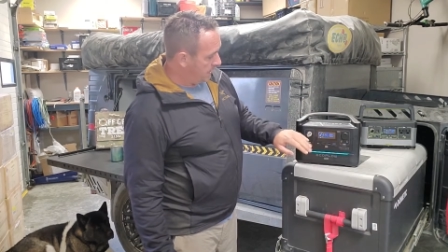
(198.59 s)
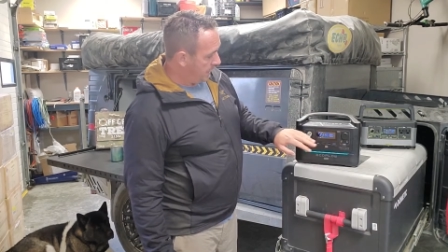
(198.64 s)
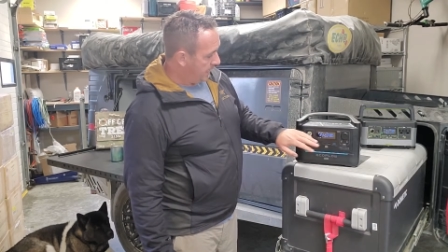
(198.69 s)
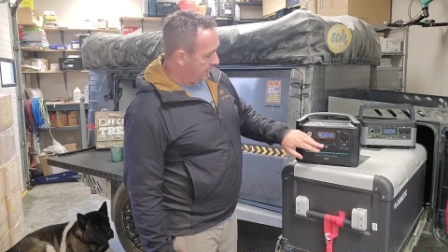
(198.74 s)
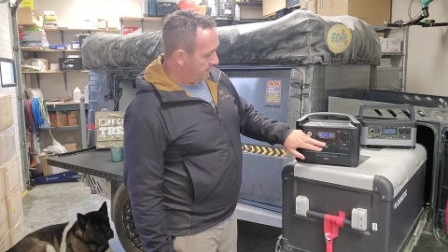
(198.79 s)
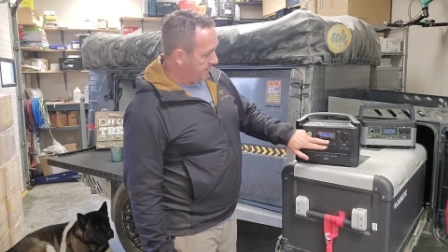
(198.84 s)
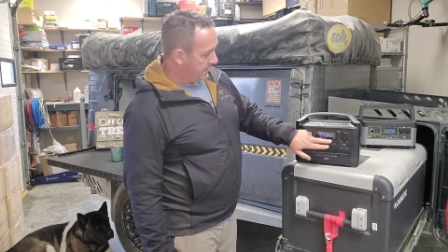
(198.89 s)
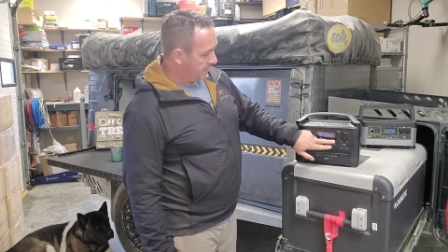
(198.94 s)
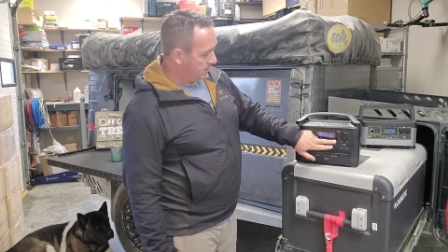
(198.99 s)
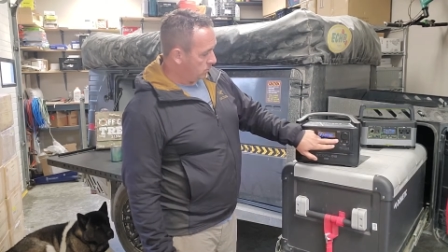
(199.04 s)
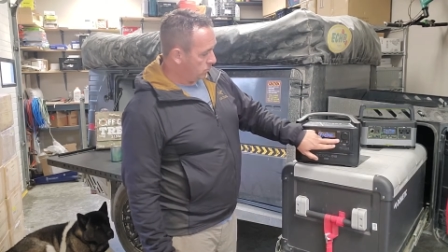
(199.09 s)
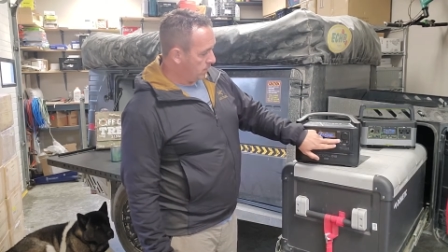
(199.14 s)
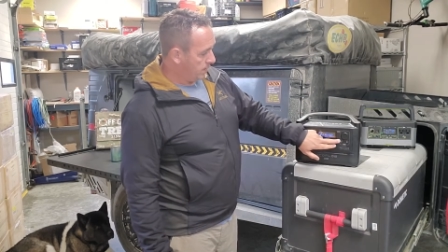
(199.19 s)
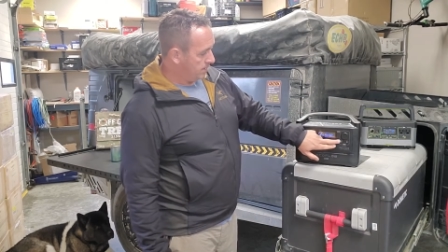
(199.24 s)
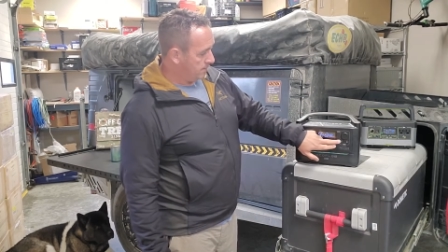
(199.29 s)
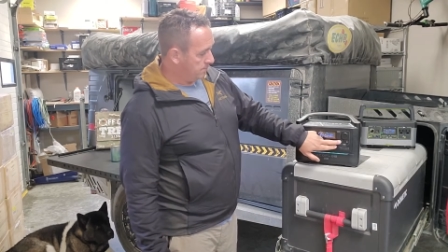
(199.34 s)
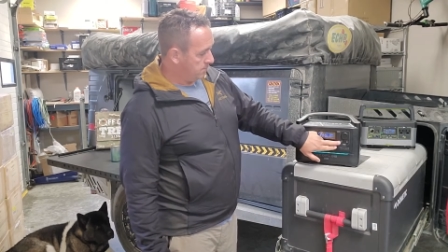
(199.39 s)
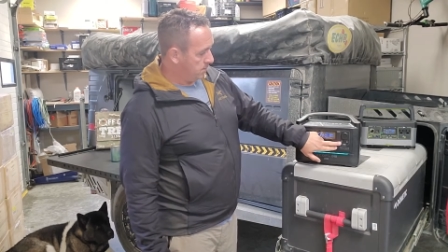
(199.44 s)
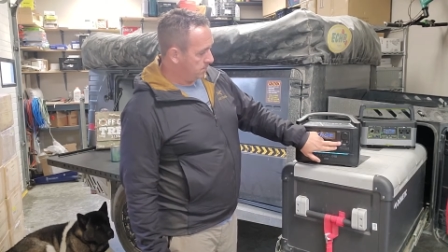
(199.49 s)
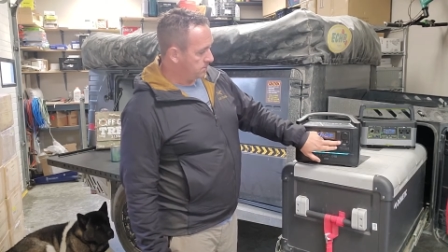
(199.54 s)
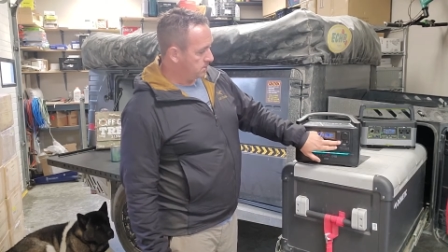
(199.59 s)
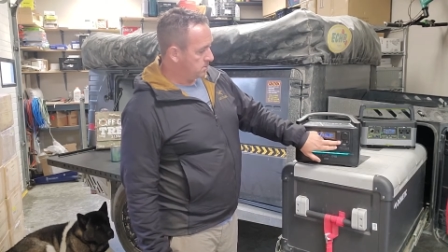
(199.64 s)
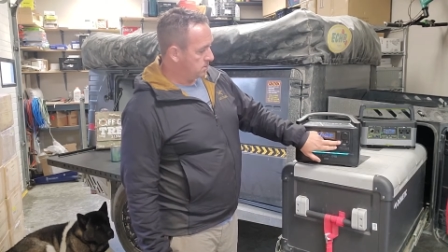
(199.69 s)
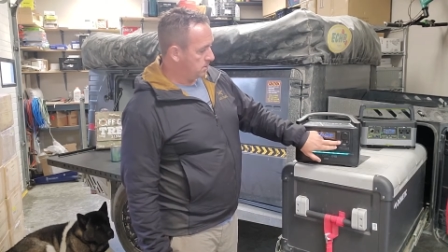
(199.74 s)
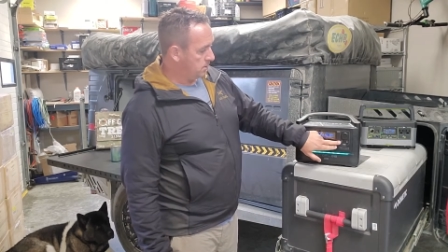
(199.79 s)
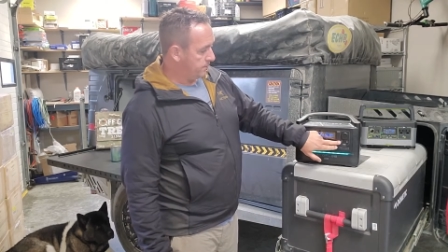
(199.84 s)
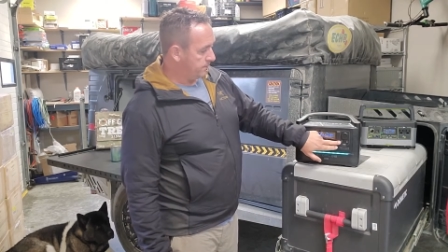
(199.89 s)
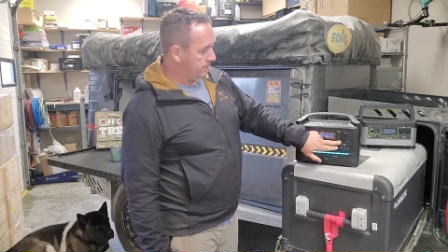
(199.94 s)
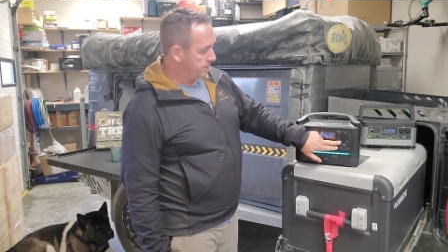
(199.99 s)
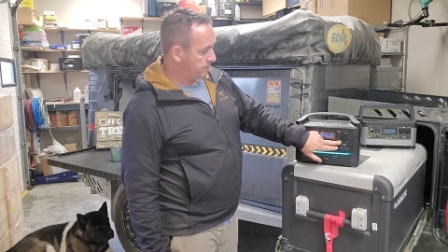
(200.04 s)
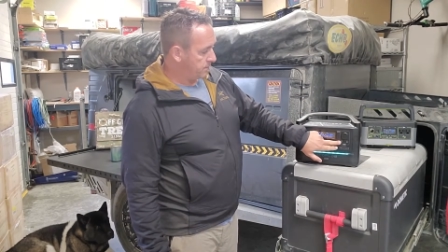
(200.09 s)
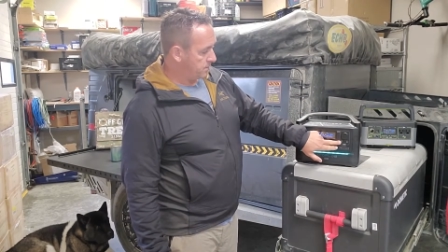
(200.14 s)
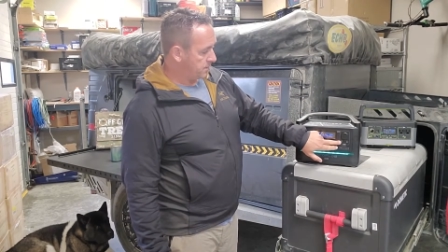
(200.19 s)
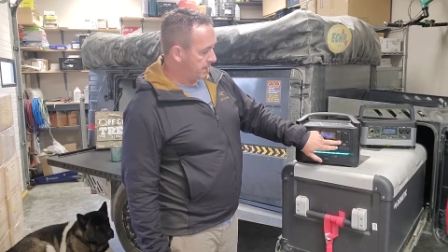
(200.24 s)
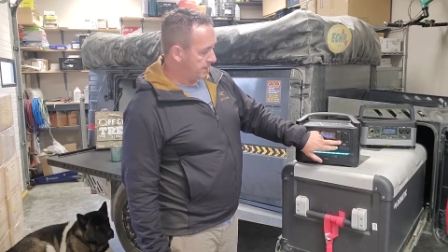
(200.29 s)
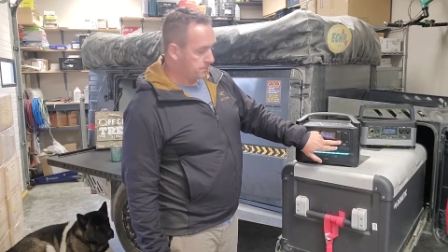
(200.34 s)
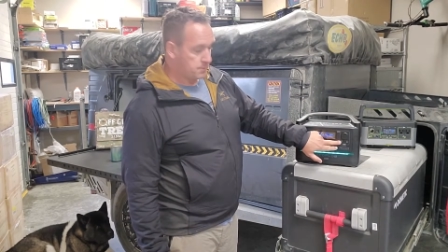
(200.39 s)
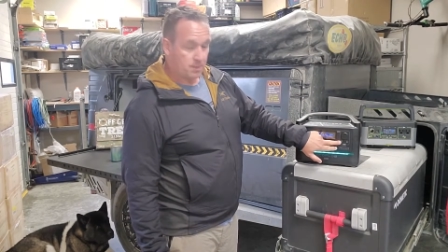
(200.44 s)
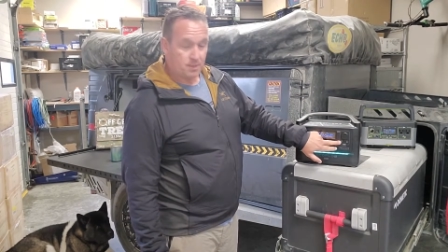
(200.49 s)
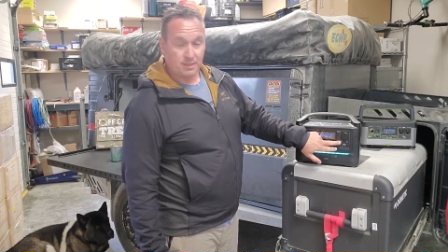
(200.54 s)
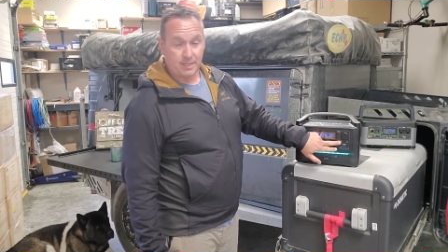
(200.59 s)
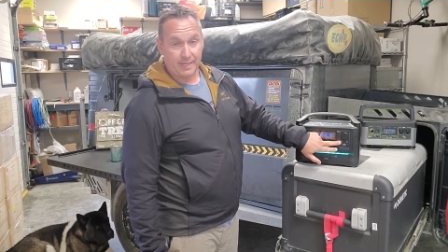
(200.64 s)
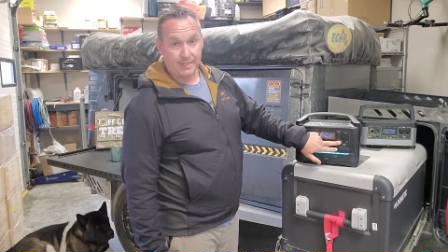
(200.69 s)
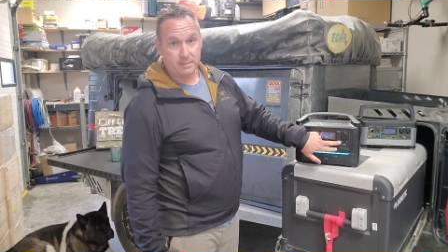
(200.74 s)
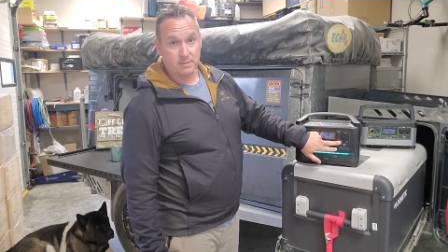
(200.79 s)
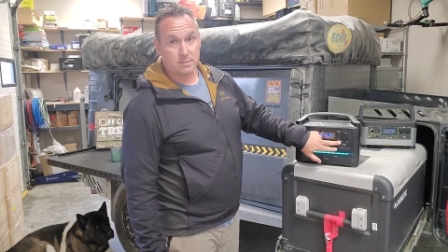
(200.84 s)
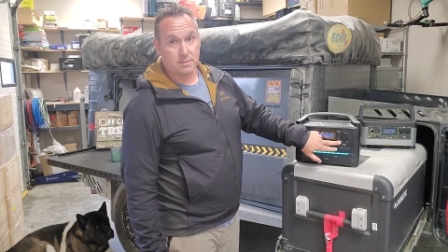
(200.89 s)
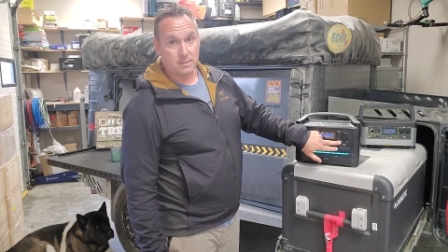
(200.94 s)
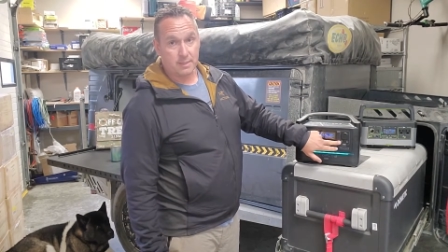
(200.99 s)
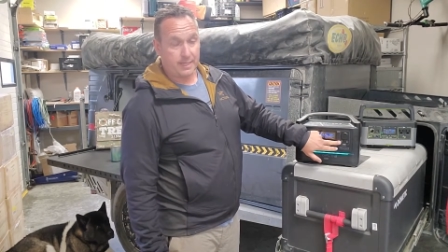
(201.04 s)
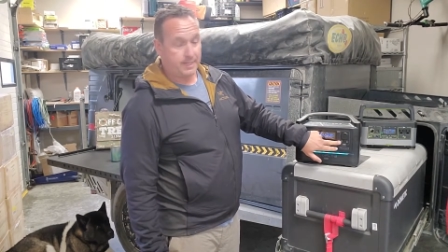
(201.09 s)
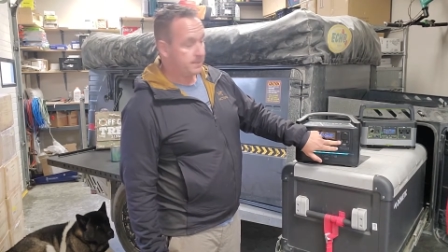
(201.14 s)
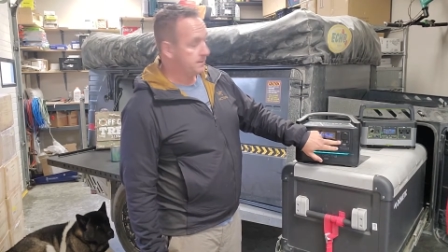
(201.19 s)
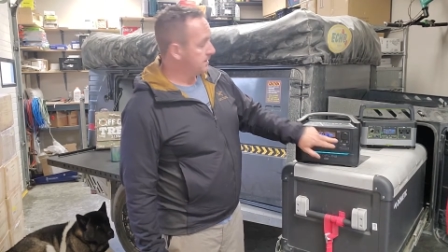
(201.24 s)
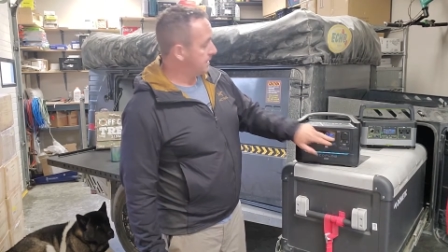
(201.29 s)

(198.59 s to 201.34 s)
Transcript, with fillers: and that'll run a multitude of different types of lights like